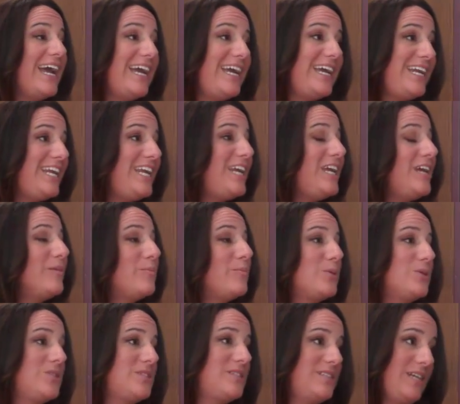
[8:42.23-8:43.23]

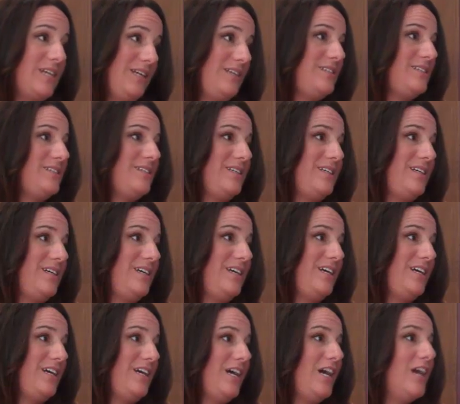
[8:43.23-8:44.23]
80%
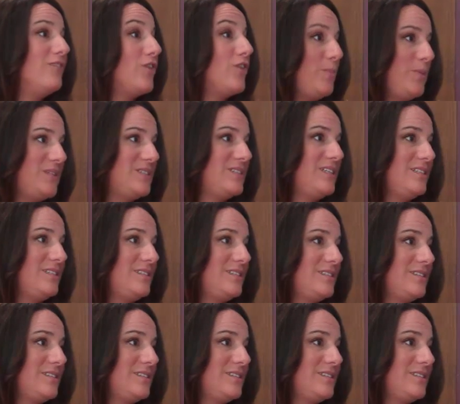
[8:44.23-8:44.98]
of our business.